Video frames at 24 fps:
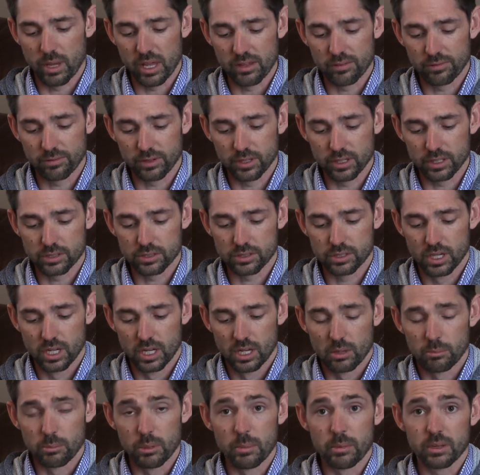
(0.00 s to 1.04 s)
bait fish
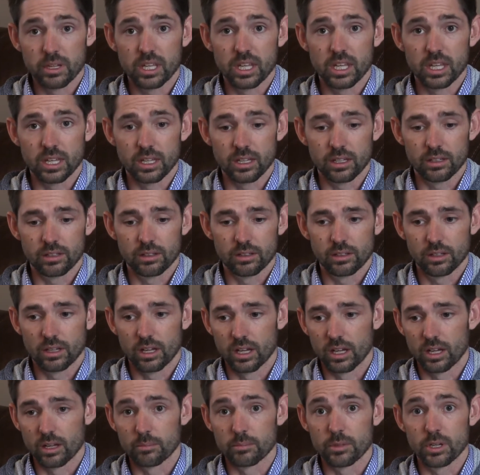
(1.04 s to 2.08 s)
mimicking
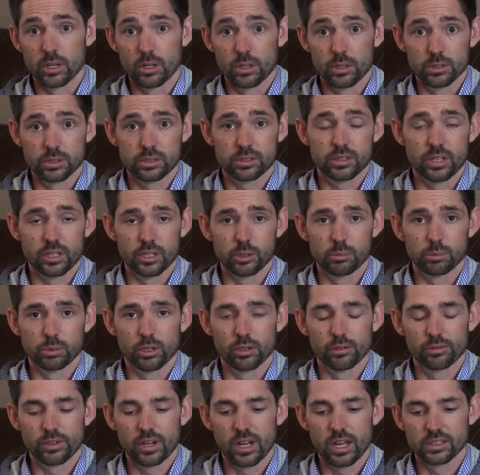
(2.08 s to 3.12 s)
those slender
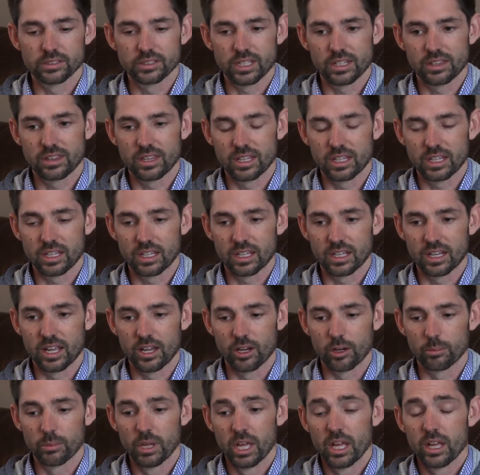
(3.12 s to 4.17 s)
profiles, I think it can
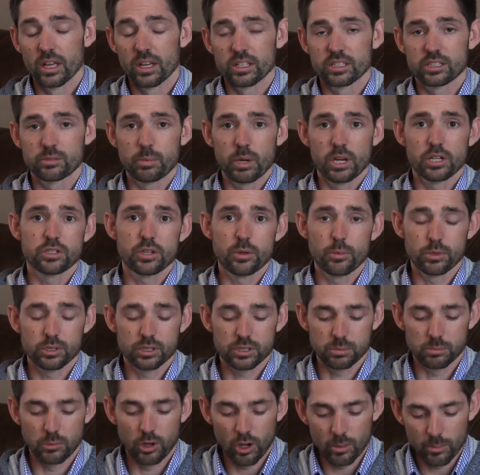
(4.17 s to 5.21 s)
help, especially with
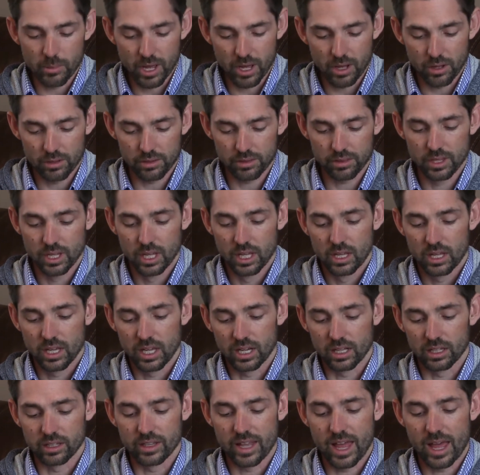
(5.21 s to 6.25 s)
smallmouth.
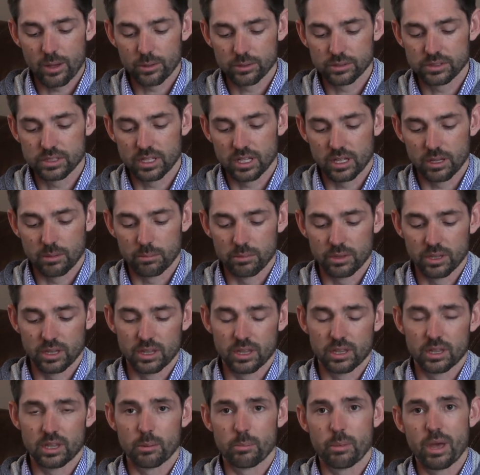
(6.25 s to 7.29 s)
It allows
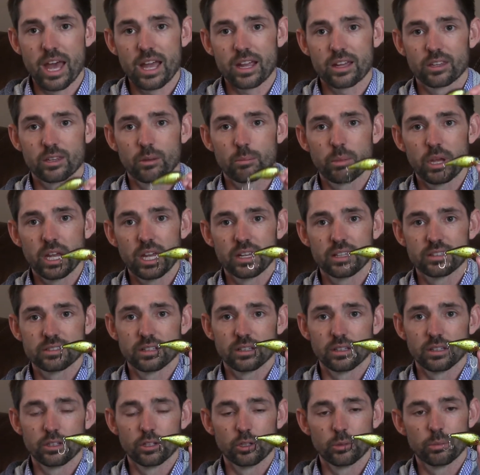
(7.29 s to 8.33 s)
them, the back of the bait is
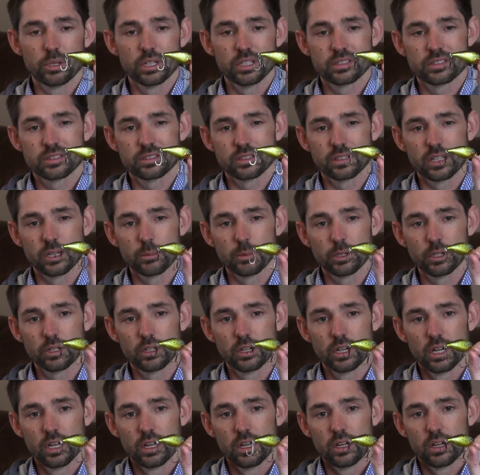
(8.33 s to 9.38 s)
a little bit
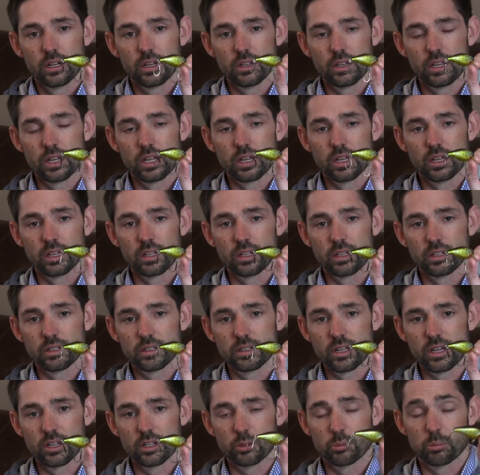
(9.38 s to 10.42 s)
slimmer than
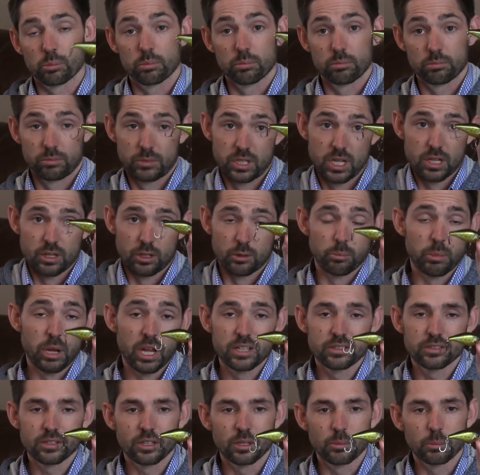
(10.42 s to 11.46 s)
the other
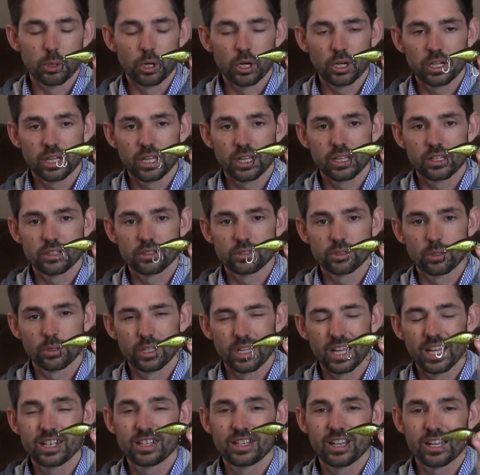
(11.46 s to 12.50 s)
baits on the market, and so
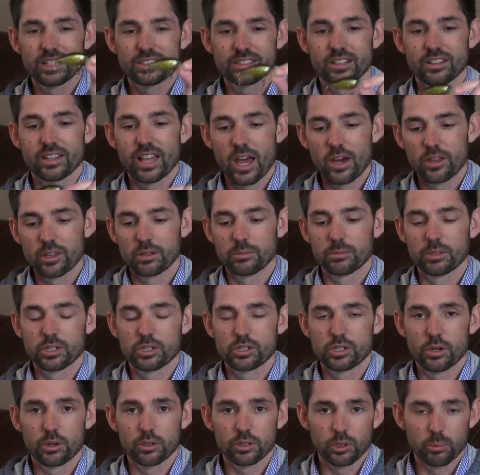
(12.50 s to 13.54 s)
it does allow them to
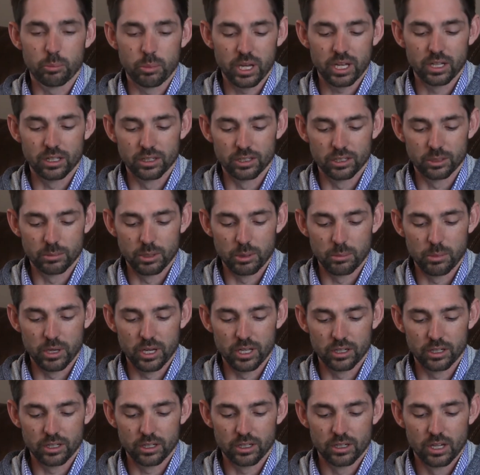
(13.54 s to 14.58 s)
choke the bait a little bit
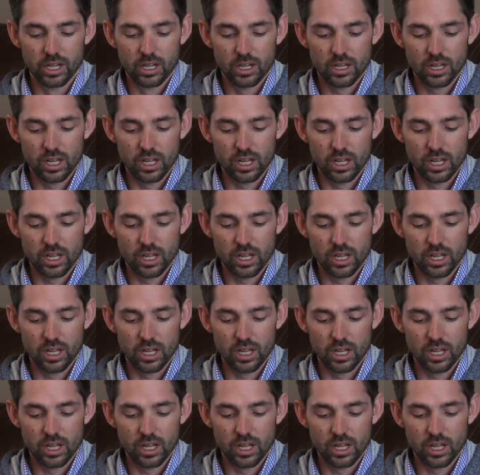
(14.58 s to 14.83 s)
better